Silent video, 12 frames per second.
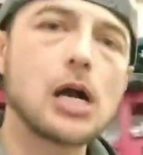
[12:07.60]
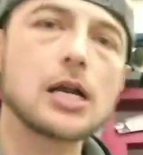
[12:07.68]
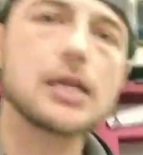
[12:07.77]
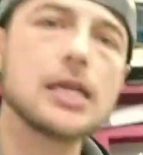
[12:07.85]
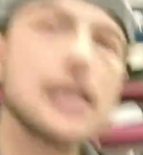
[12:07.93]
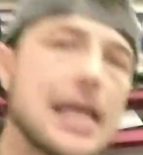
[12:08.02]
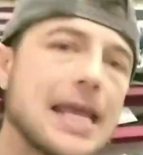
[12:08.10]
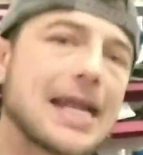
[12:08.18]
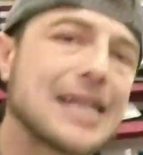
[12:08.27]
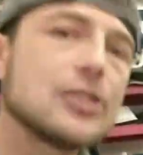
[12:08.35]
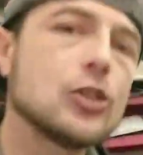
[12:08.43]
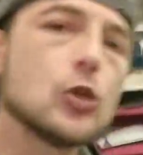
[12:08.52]
pocket and
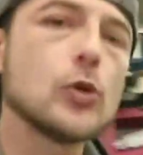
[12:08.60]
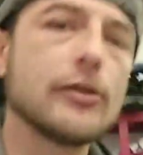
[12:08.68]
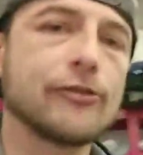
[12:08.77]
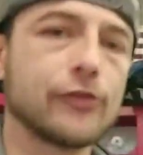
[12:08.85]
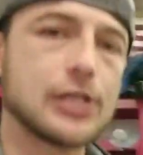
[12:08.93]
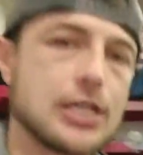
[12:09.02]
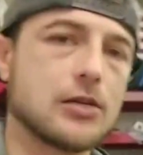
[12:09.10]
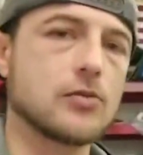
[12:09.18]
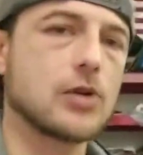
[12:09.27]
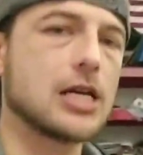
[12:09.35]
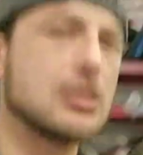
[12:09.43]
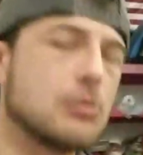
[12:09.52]
I do it freaking
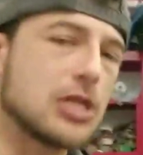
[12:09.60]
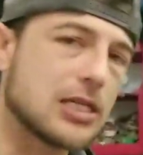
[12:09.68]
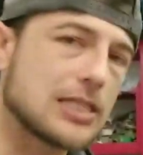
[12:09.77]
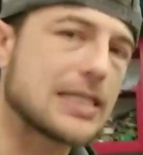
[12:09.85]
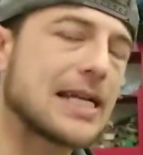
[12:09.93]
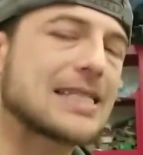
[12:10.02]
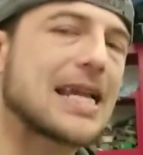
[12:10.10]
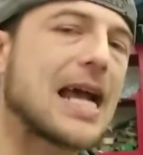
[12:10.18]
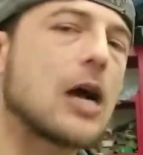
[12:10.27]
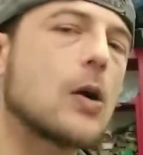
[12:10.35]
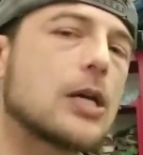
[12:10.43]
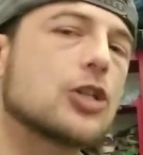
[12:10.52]
right because that's
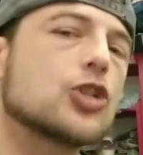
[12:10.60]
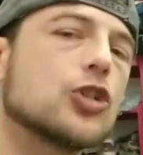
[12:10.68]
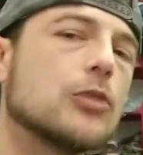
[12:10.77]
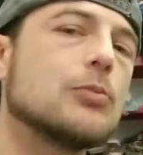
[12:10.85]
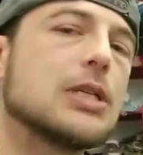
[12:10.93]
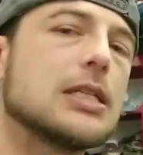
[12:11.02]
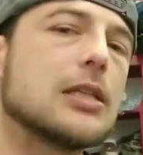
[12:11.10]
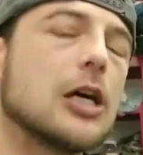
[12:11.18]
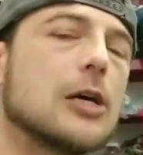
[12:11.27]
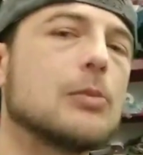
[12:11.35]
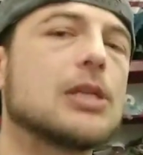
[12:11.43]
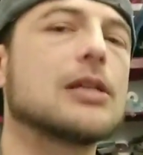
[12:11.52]
how it should be
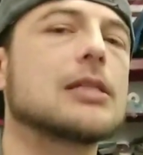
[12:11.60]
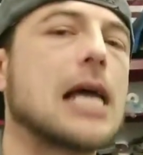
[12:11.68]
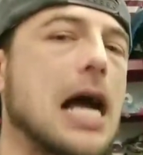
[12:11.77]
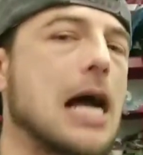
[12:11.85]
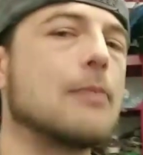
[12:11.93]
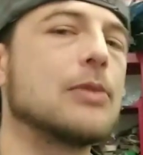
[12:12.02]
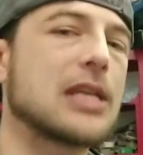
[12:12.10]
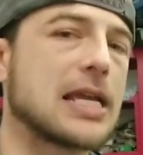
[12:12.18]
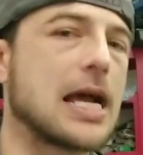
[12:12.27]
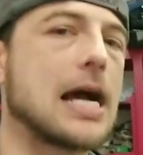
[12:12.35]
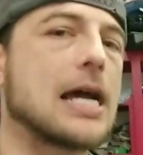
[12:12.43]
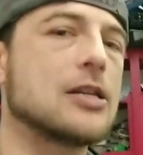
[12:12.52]
done. Because I'm the
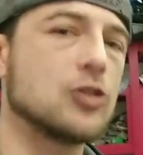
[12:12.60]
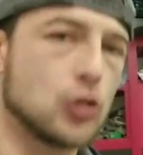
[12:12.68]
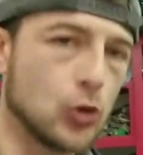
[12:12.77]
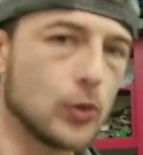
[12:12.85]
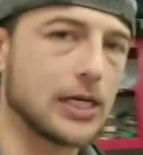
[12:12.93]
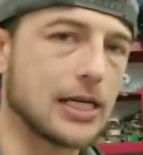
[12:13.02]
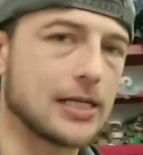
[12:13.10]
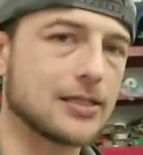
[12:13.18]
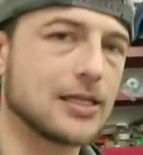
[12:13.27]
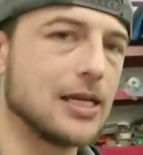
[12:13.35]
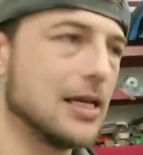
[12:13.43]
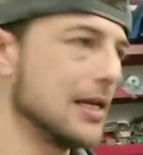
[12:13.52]
guy doing
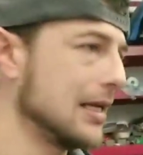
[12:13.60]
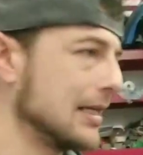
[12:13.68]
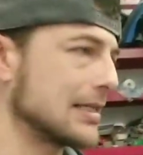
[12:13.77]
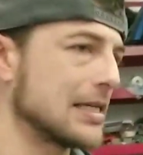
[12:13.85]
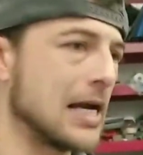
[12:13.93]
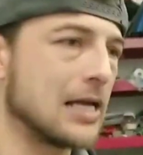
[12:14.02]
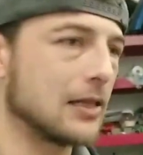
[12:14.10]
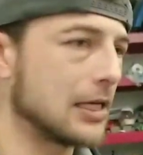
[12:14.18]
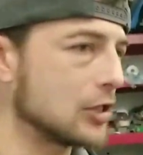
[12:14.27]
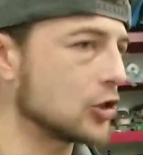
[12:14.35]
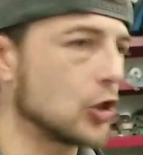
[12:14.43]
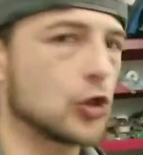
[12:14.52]
it. It's not
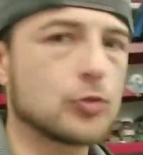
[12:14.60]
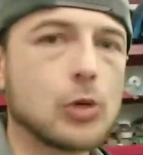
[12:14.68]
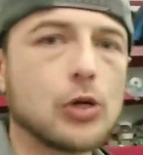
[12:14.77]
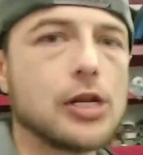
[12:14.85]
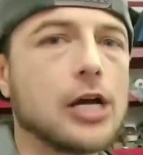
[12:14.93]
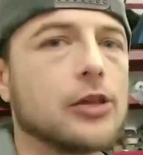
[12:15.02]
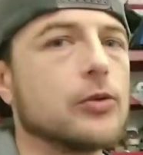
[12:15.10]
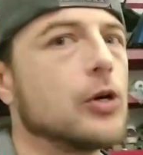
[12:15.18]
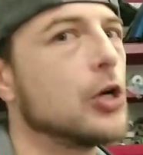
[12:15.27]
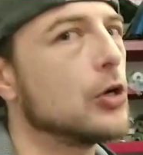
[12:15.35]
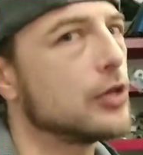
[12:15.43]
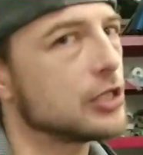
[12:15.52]
like Joe Schmo down the
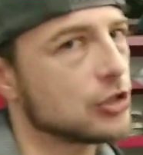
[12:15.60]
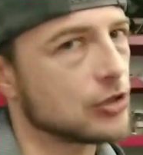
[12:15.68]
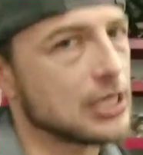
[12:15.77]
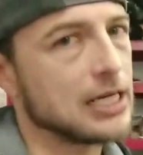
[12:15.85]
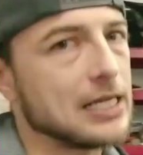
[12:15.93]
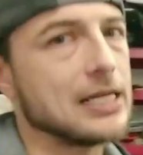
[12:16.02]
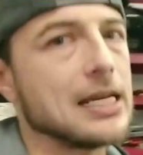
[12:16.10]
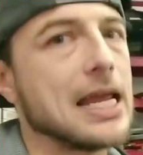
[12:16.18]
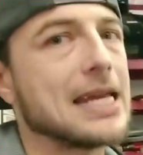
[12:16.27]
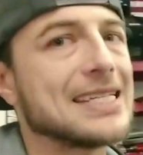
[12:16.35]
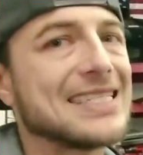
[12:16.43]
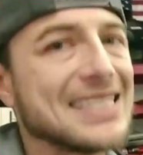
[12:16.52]
road that you're getting
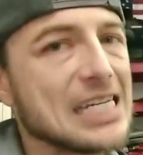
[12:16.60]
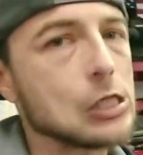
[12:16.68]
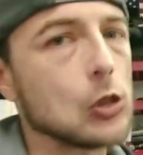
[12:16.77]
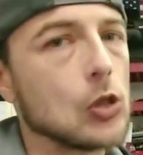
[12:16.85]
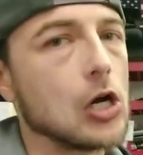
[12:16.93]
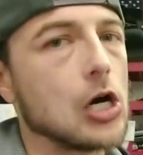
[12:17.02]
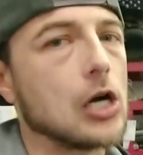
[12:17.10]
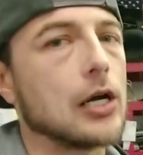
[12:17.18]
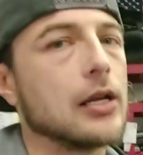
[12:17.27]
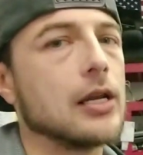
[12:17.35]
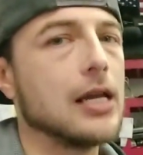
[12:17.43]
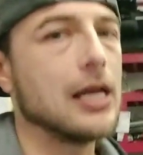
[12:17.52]
a deal
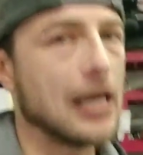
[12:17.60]
on.